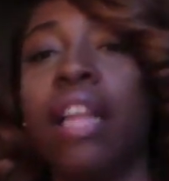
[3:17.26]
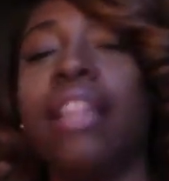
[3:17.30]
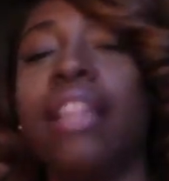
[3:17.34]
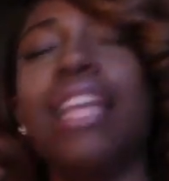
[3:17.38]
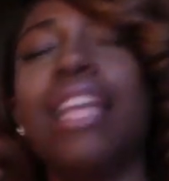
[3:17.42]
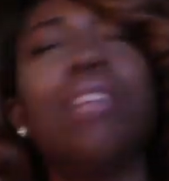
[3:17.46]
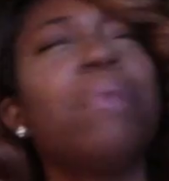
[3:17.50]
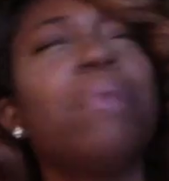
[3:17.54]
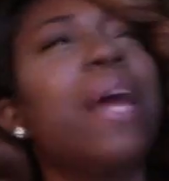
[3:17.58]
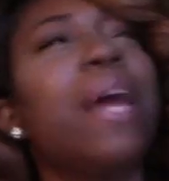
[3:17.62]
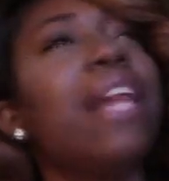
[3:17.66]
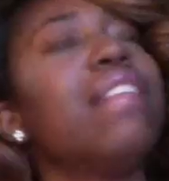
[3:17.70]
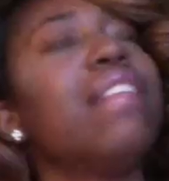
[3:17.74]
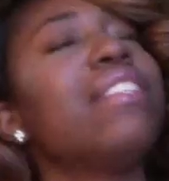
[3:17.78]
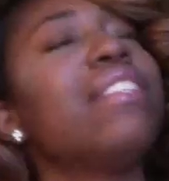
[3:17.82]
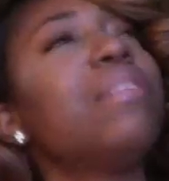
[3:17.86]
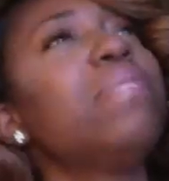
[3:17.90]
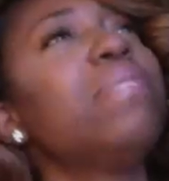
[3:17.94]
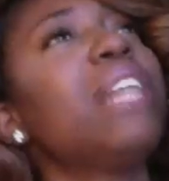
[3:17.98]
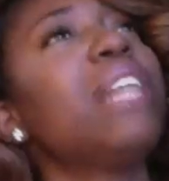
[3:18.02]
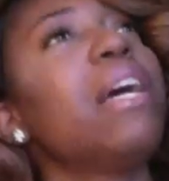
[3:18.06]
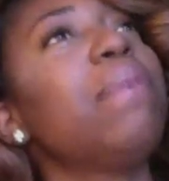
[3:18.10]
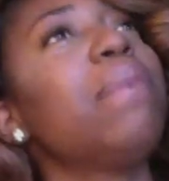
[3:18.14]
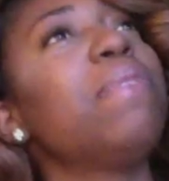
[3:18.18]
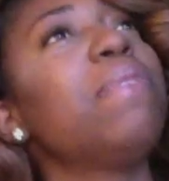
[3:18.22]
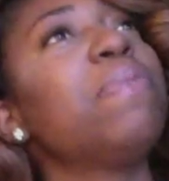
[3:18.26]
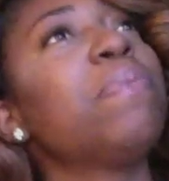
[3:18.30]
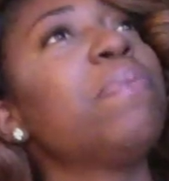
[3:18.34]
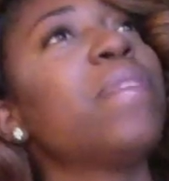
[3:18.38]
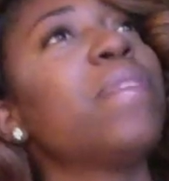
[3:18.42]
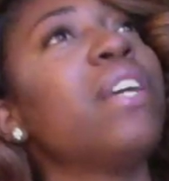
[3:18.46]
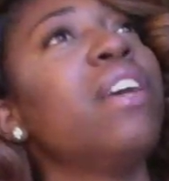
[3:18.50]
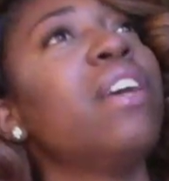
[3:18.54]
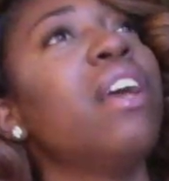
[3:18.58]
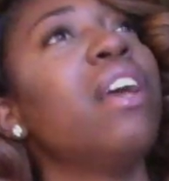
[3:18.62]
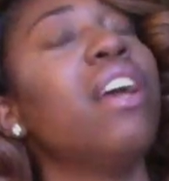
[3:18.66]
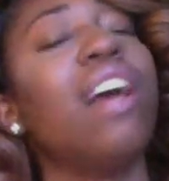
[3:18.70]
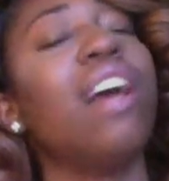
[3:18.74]
That's why sometimes,
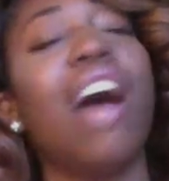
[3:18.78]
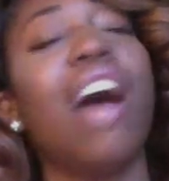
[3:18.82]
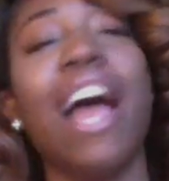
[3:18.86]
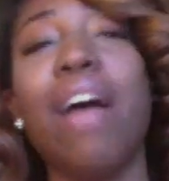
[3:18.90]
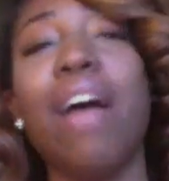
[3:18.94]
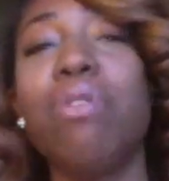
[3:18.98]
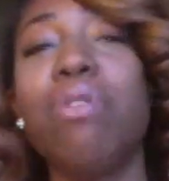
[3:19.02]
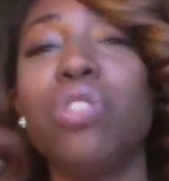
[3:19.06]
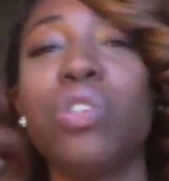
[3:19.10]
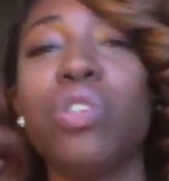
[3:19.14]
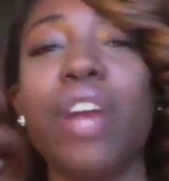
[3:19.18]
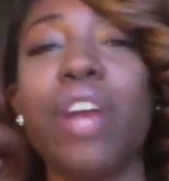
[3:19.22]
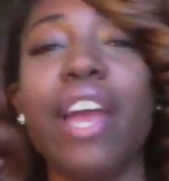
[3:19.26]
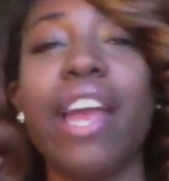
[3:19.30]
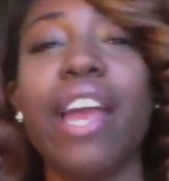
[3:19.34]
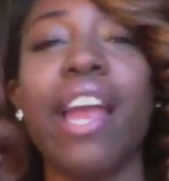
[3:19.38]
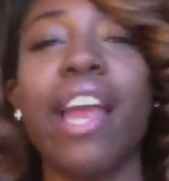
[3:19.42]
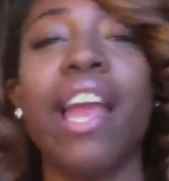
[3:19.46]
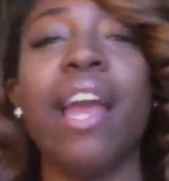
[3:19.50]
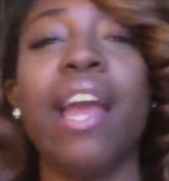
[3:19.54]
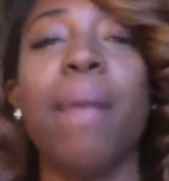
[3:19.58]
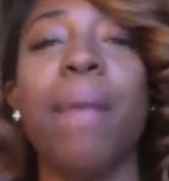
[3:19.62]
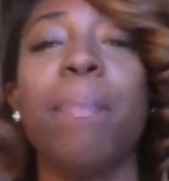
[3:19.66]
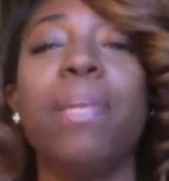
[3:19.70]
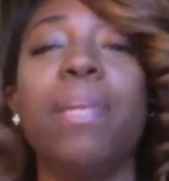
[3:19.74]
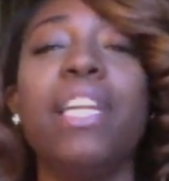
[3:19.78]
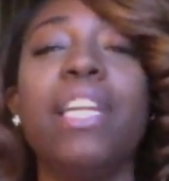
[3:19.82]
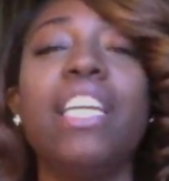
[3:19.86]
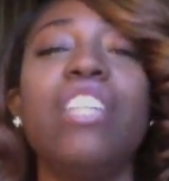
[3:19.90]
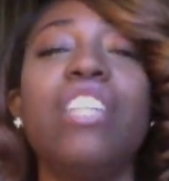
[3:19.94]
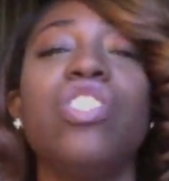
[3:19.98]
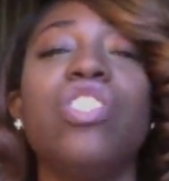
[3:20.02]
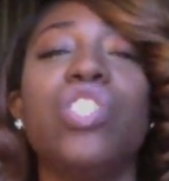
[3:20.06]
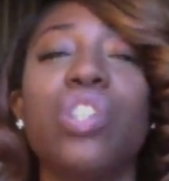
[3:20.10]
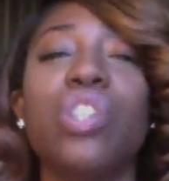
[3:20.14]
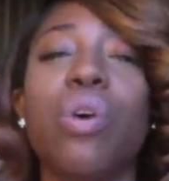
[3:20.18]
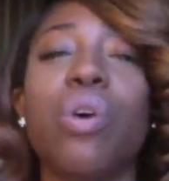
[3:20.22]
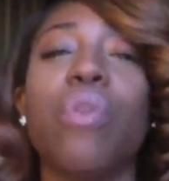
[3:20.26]
Outre,
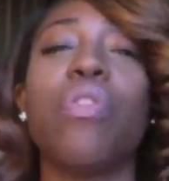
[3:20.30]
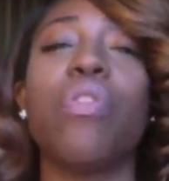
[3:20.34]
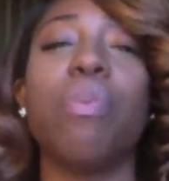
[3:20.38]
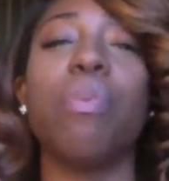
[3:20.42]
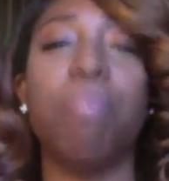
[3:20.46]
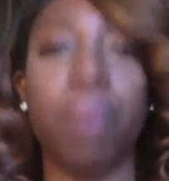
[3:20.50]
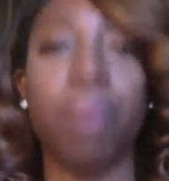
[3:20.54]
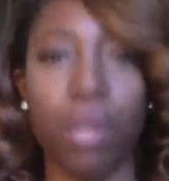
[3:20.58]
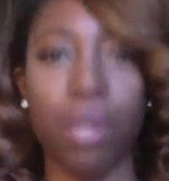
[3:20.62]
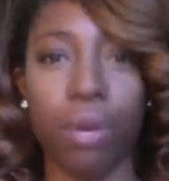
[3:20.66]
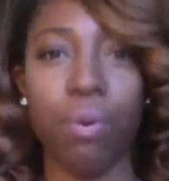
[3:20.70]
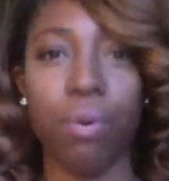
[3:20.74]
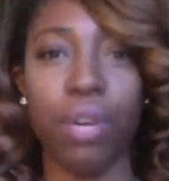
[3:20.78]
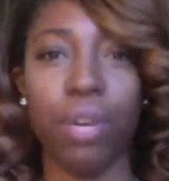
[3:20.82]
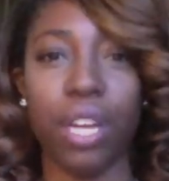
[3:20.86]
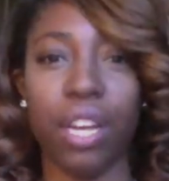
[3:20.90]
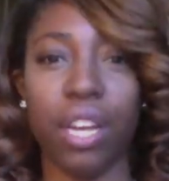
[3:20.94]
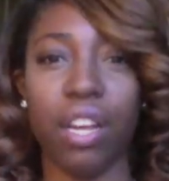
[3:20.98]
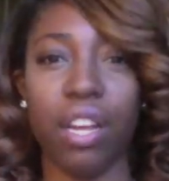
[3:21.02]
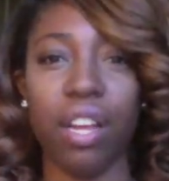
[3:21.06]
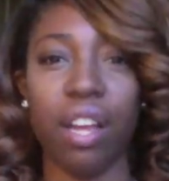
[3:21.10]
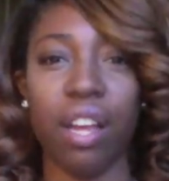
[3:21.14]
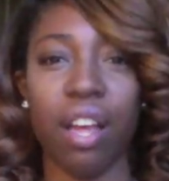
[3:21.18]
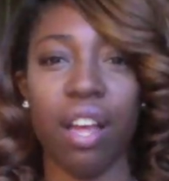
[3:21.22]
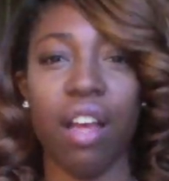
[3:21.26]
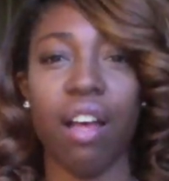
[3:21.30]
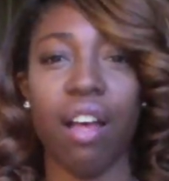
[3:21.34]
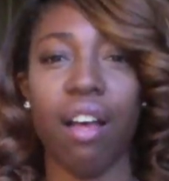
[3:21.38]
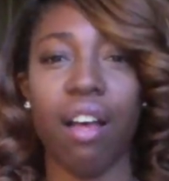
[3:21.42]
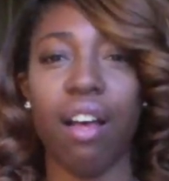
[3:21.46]
please show the beauty